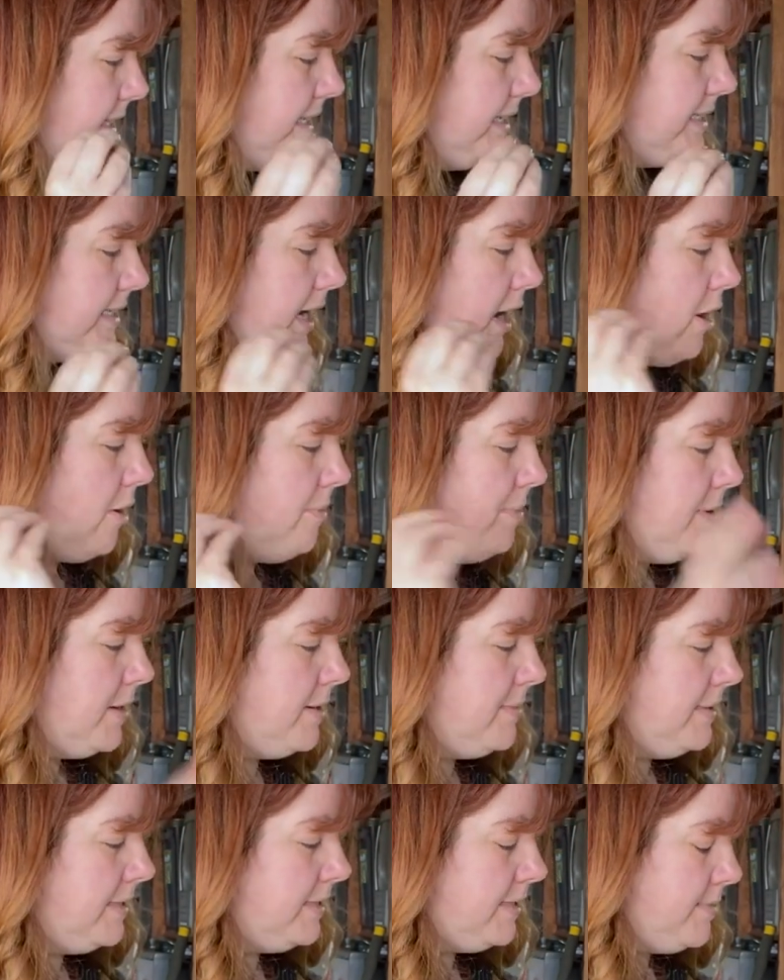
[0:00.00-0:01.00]
these out, put
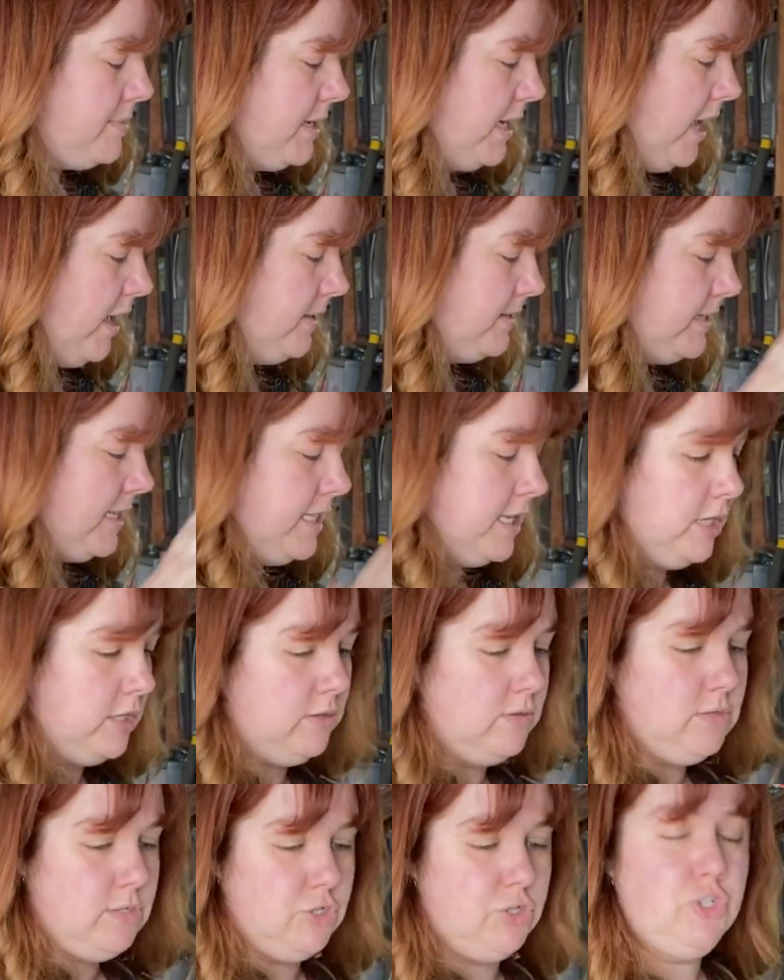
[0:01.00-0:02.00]
them in something else, and then
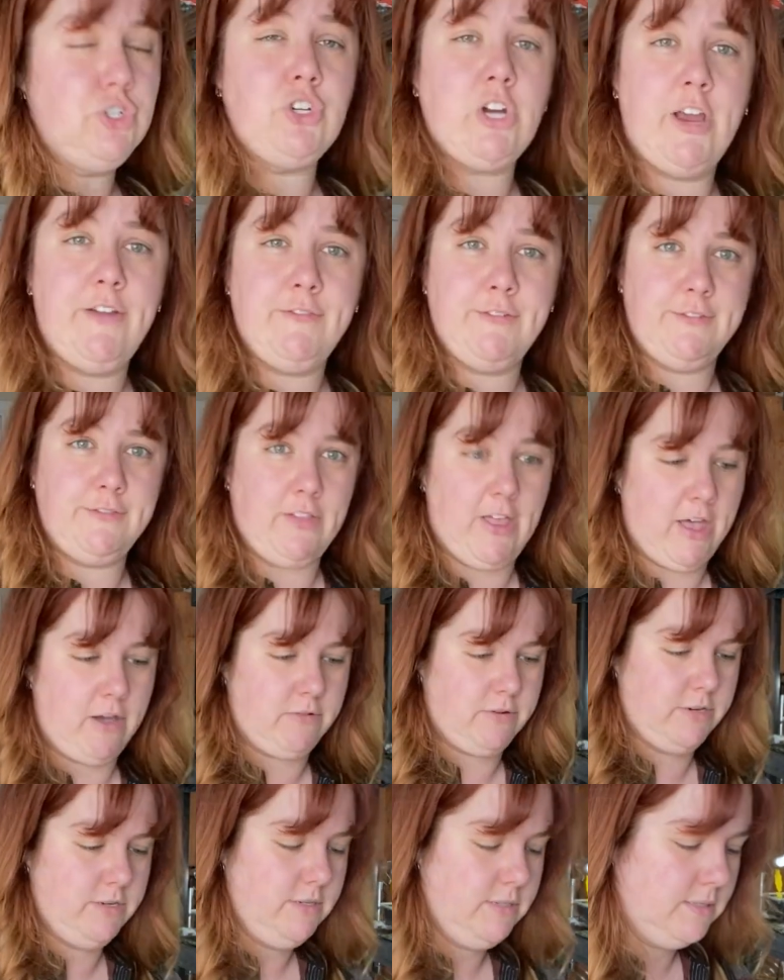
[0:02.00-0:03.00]
use this tray for
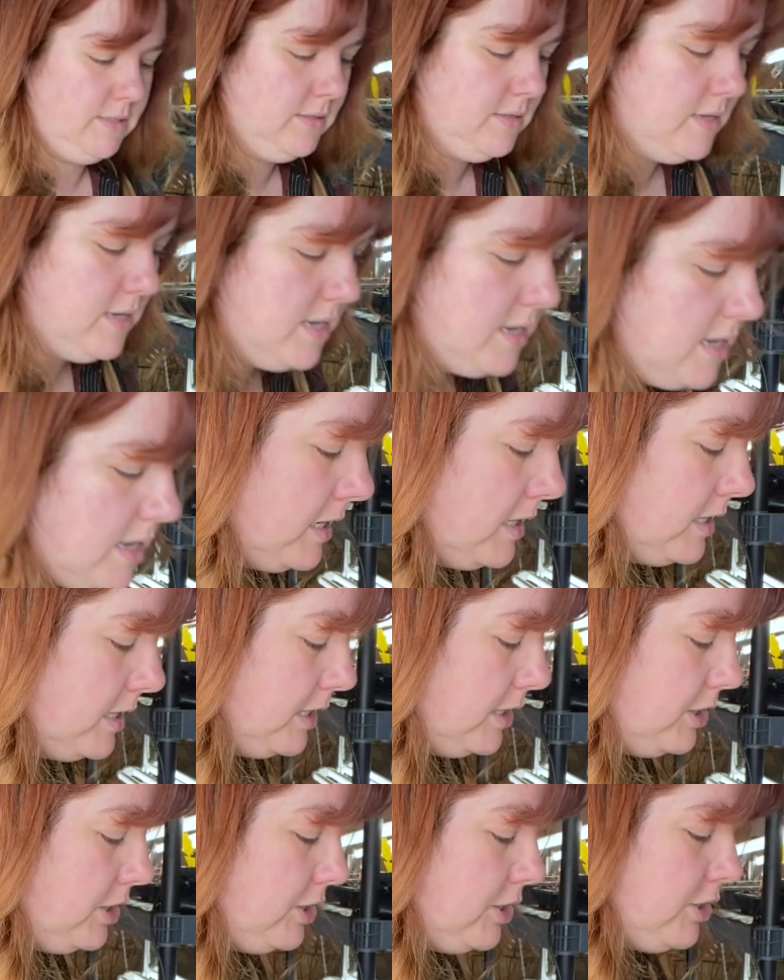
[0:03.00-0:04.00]
flowers.
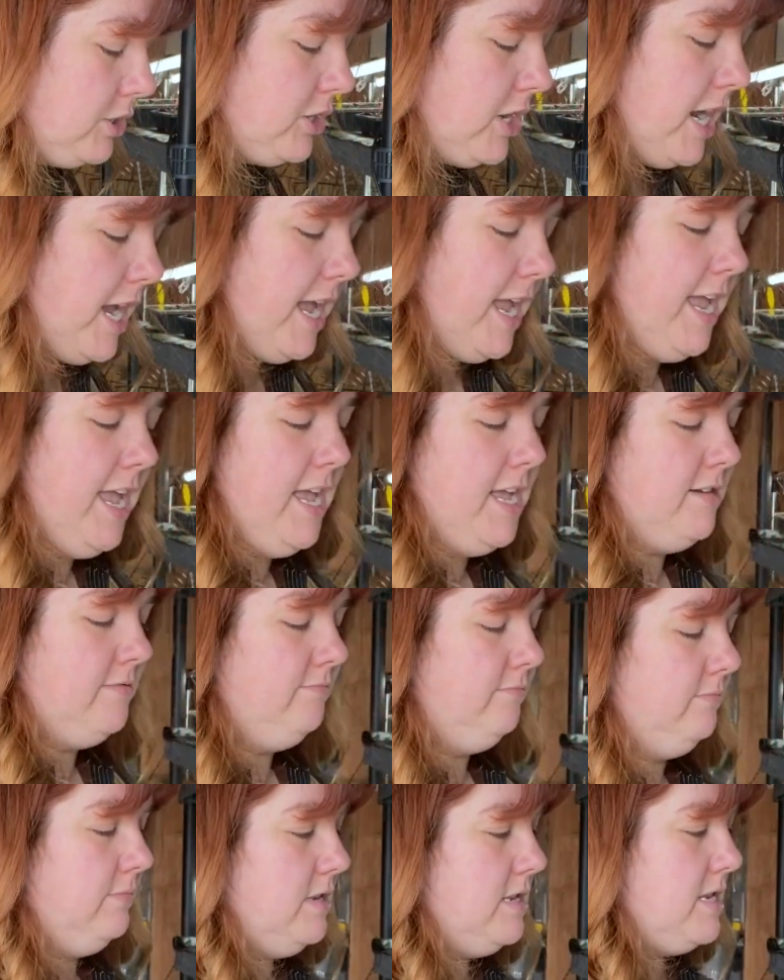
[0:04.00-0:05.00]
This tray,
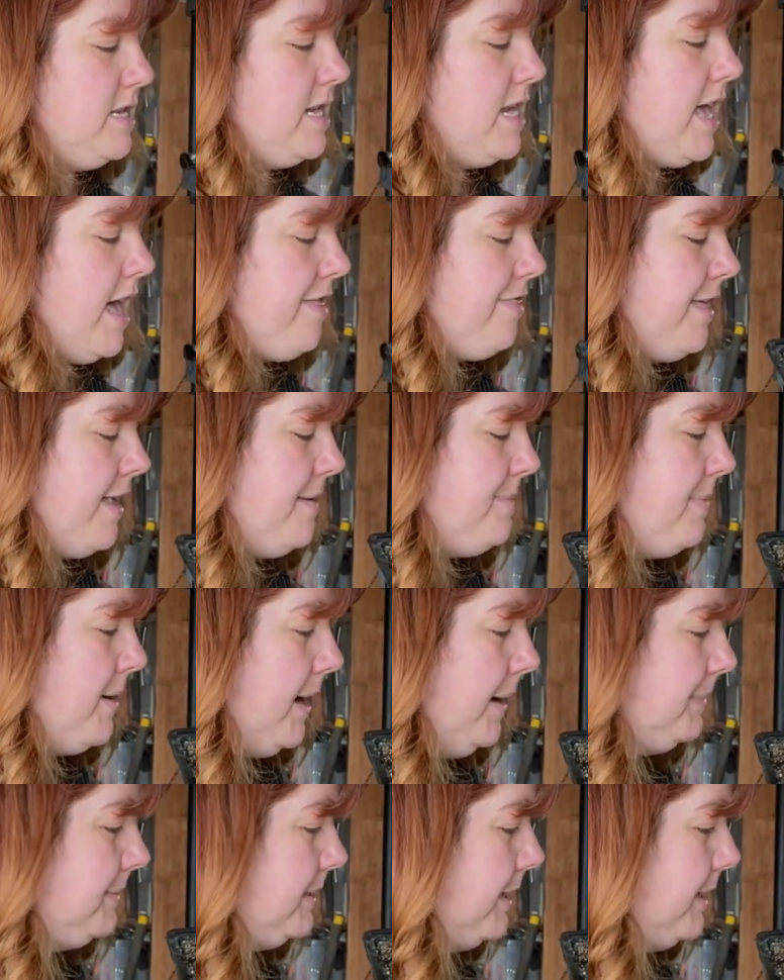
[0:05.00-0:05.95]
nothing popped